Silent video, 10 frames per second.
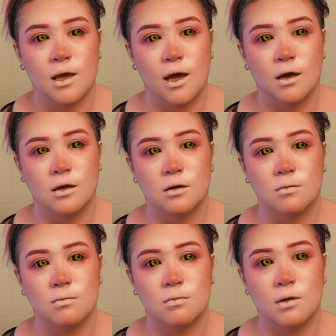
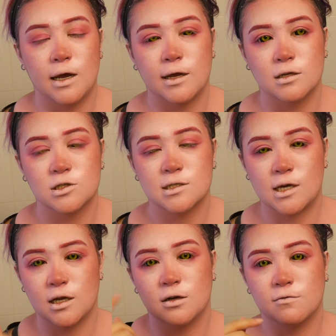and just
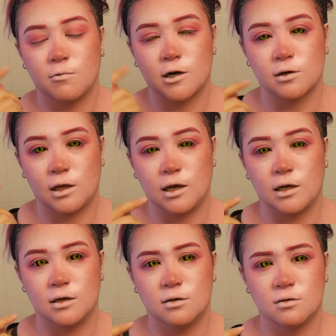kind of
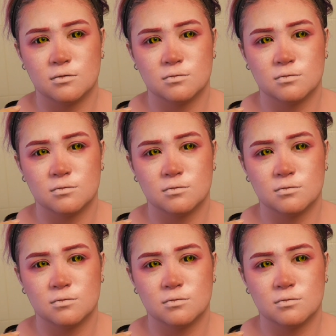waterline,